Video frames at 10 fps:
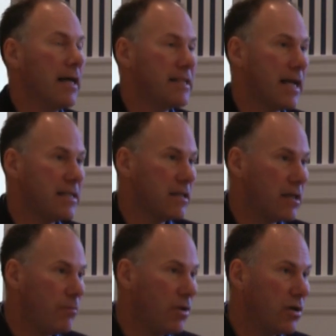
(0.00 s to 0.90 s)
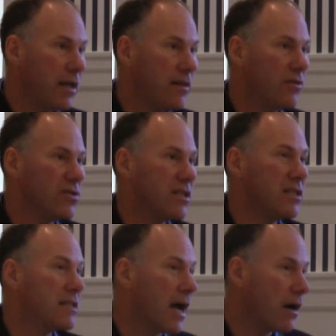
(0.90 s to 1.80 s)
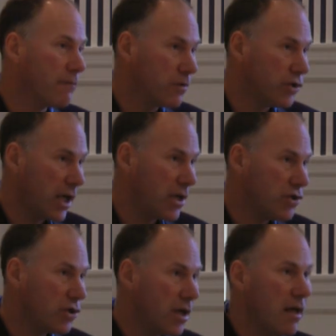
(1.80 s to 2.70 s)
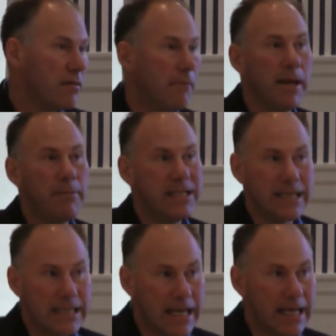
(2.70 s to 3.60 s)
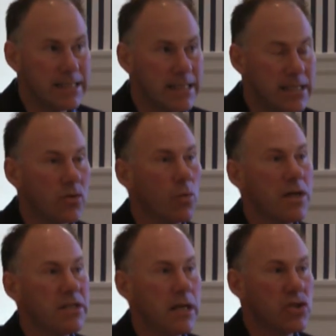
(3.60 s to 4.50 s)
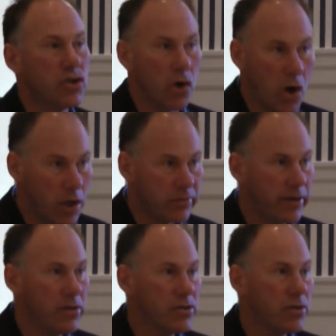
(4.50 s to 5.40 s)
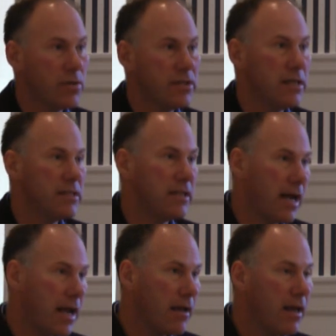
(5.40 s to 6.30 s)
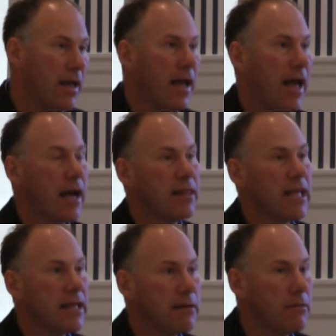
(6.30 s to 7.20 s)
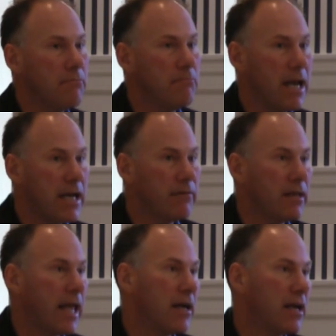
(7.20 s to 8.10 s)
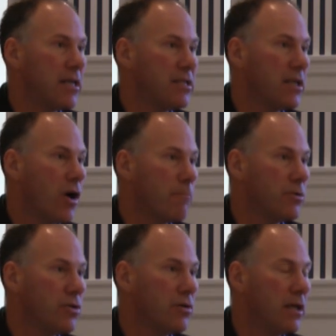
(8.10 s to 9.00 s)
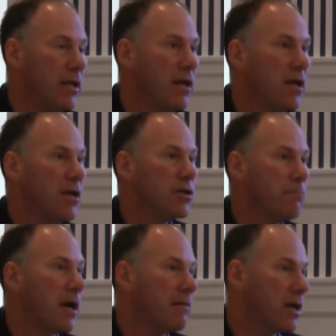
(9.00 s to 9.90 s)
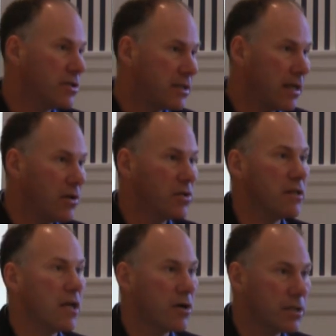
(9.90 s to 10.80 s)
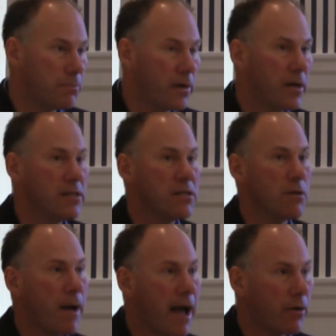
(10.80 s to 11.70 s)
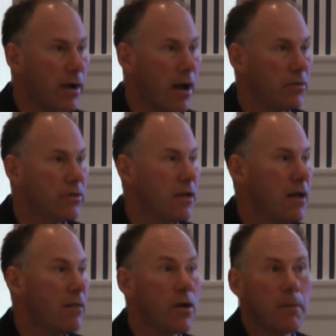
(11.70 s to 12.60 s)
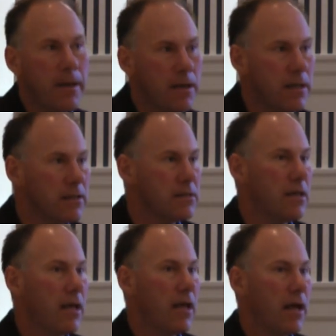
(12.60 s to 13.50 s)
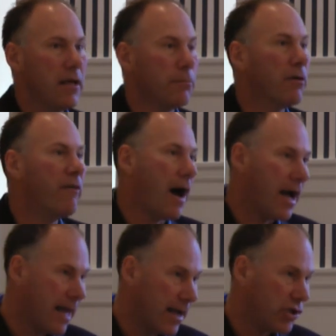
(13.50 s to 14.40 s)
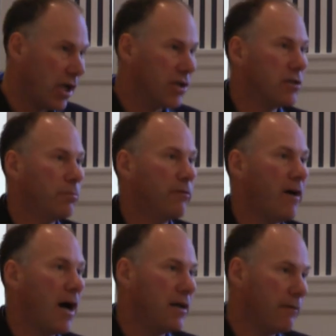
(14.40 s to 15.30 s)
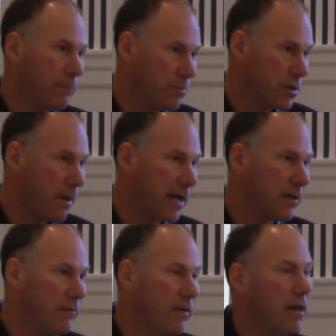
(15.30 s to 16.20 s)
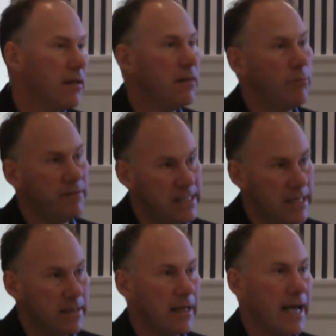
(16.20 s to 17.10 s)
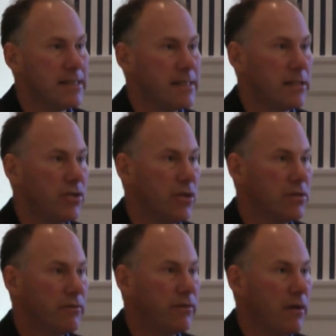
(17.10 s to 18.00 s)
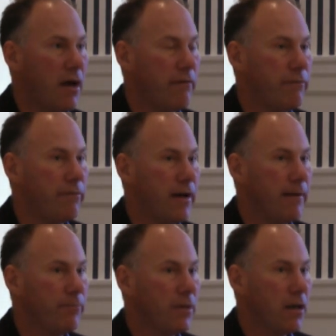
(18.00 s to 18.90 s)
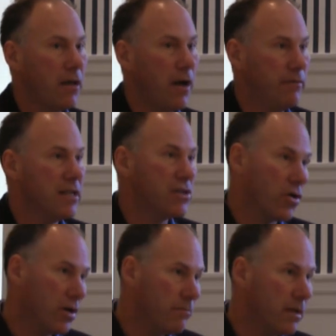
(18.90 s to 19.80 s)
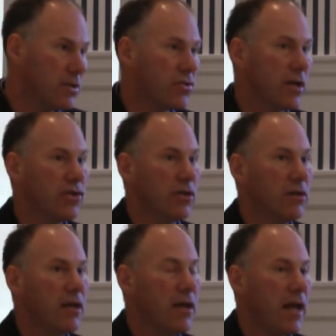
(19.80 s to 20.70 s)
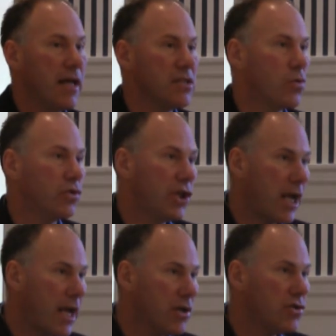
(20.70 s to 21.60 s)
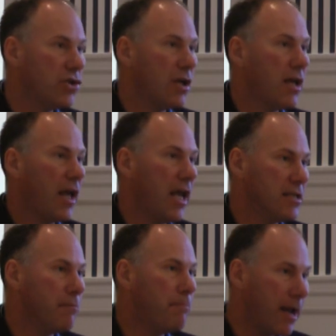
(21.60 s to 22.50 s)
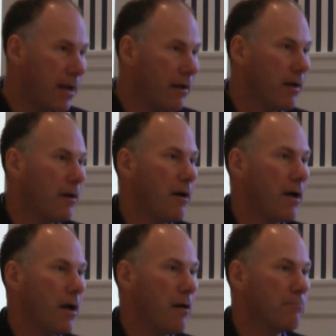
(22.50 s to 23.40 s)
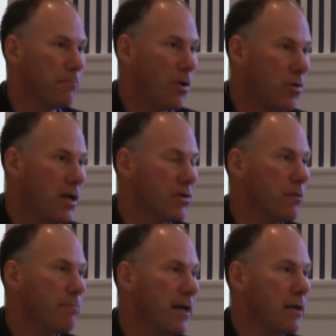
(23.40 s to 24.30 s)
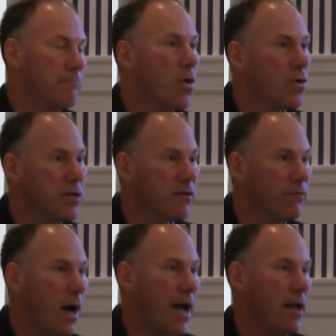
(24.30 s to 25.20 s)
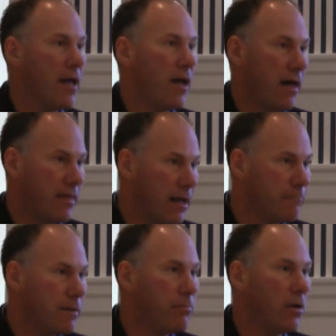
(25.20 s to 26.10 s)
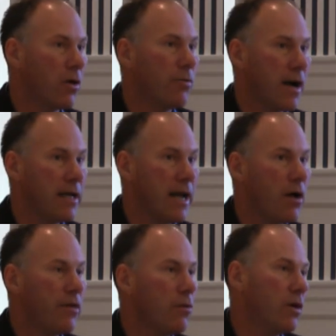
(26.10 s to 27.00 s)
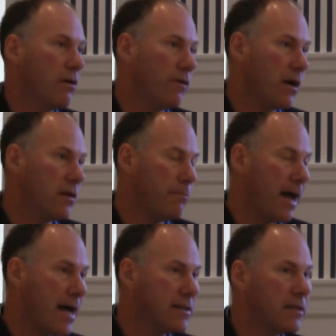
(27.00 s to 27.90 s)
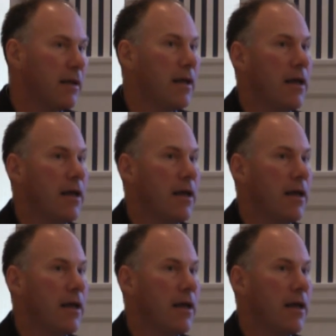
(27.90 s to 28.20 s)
a sense in the community that there's a desire for change that maybe didn't exist or wasn't as strong 3 years ago as it is today. And I think that many of the candidates see an opportunity to bring their skills and their experience, their background, their opinions, to provide that change, to provide a different perspective than we've seen in the last 6 years of this current administration. And so change is a big proponent or a big component of why I think people are running now that wouldn't have run in the past,